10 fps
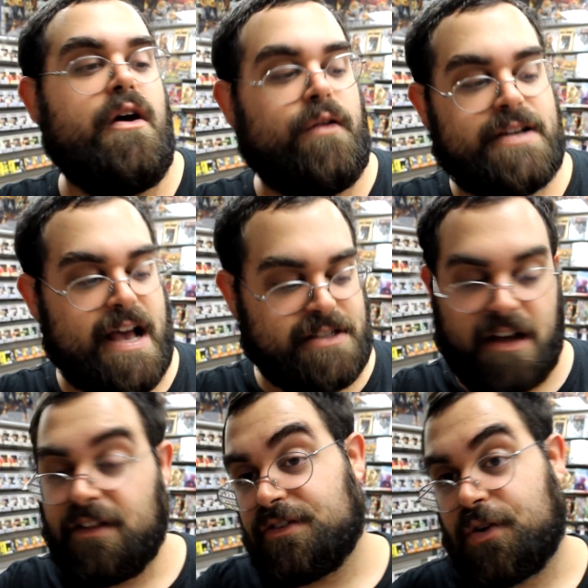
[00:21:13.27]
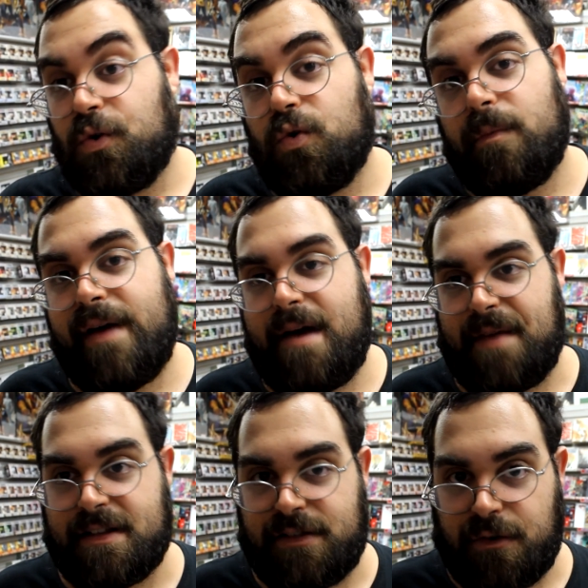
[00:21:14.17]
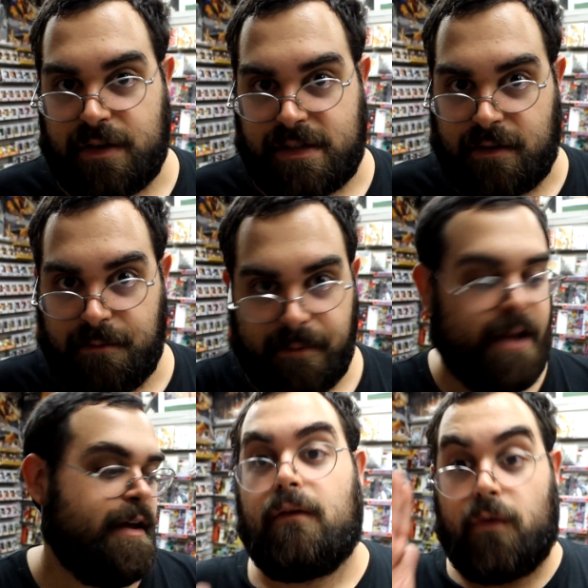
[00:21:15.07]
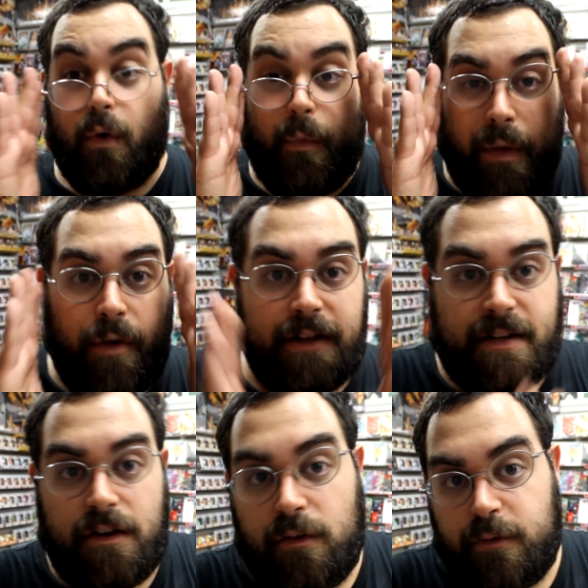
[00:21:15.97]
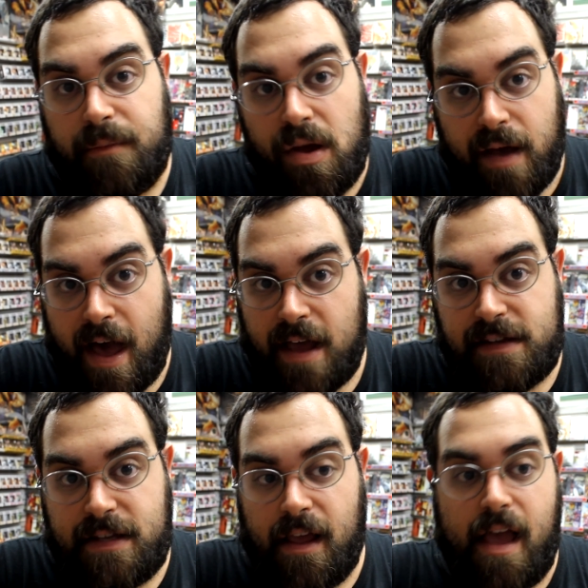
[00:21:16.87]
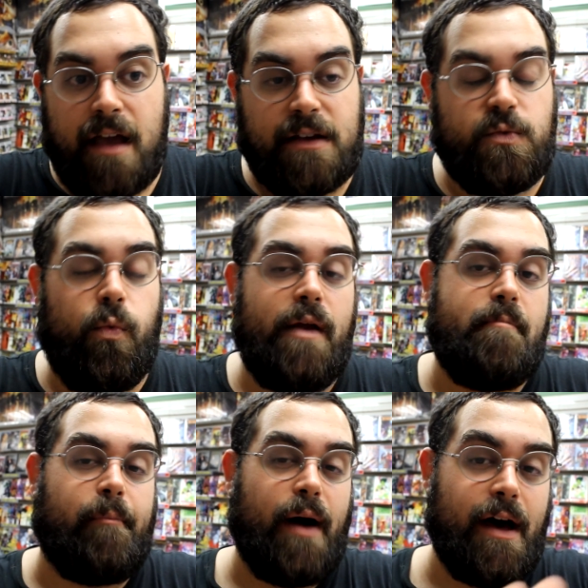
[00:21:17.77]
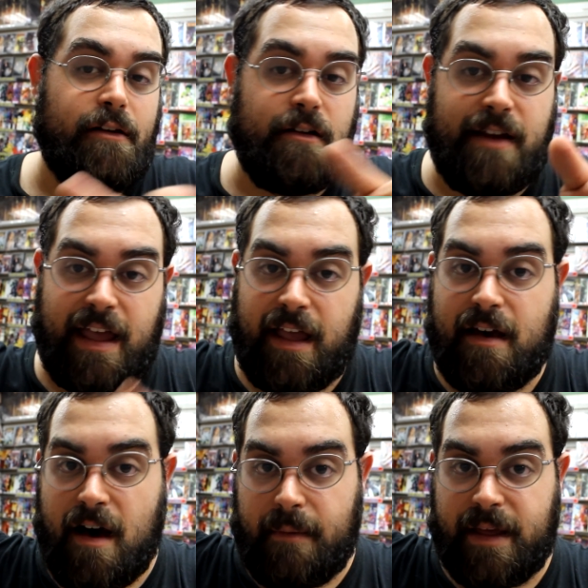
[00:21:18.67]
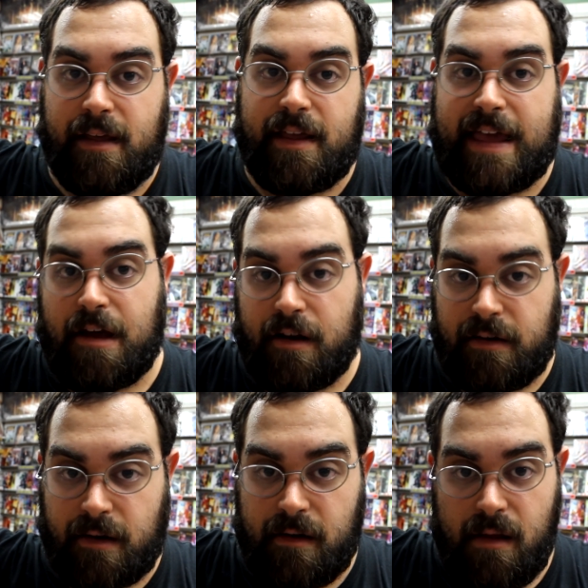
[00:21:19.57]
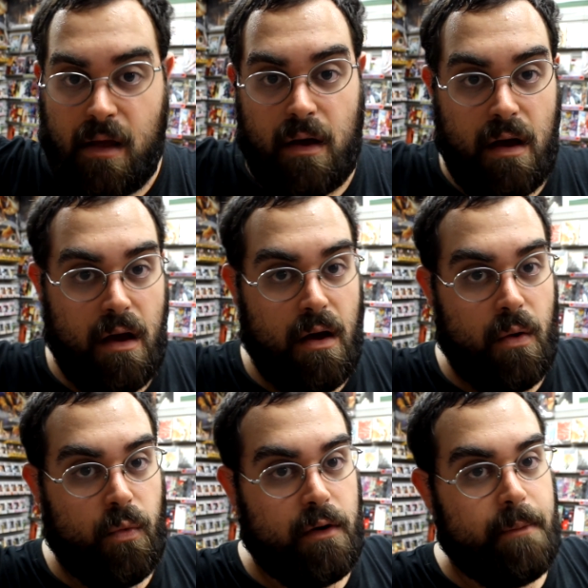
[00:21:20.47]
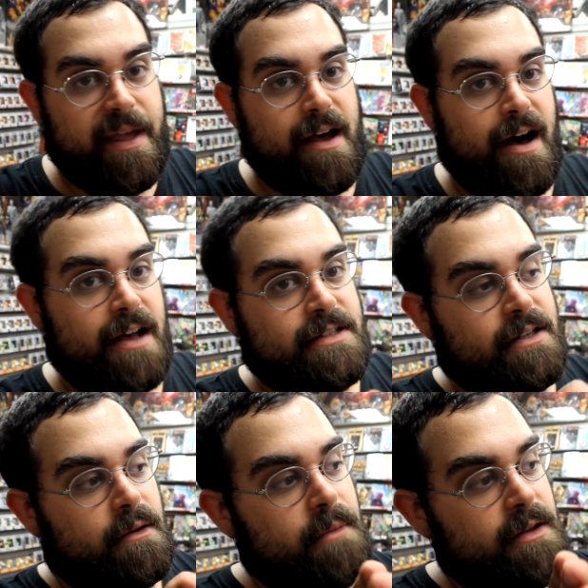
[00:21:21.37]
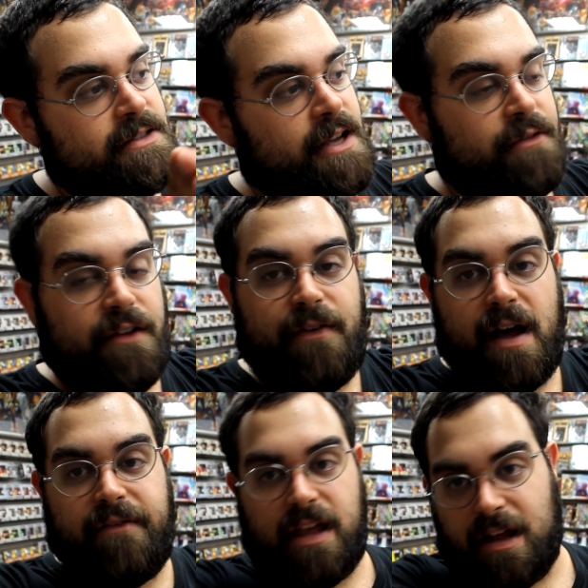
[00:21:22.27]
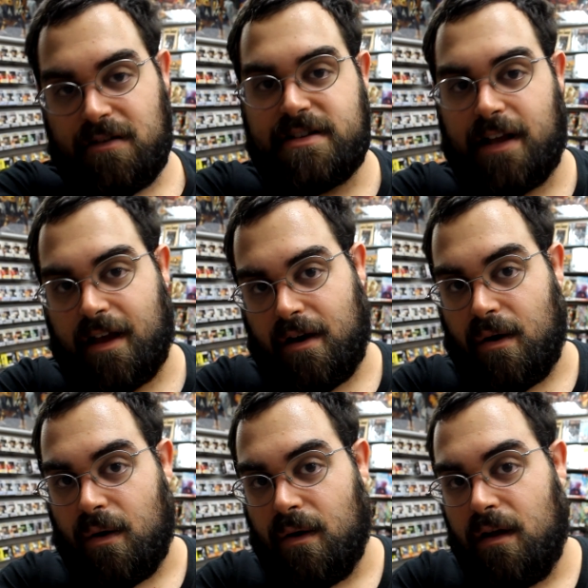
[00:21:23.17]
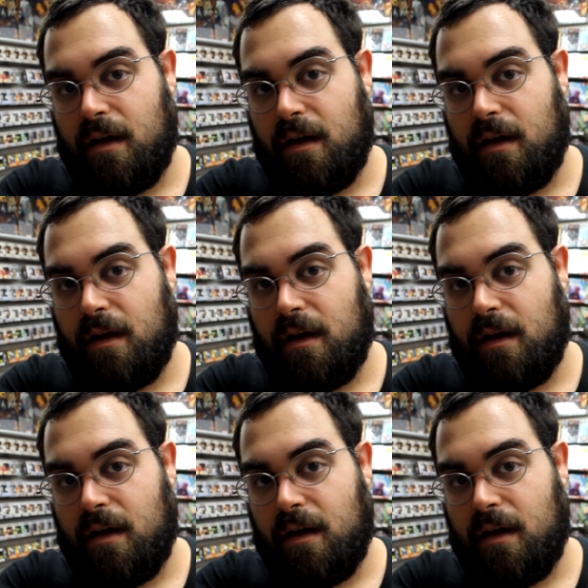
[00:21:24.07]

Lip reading: which has all those cool Batman stories in them. So what we want to know from you guys is what modern day comic character would be awesome 75 years ago?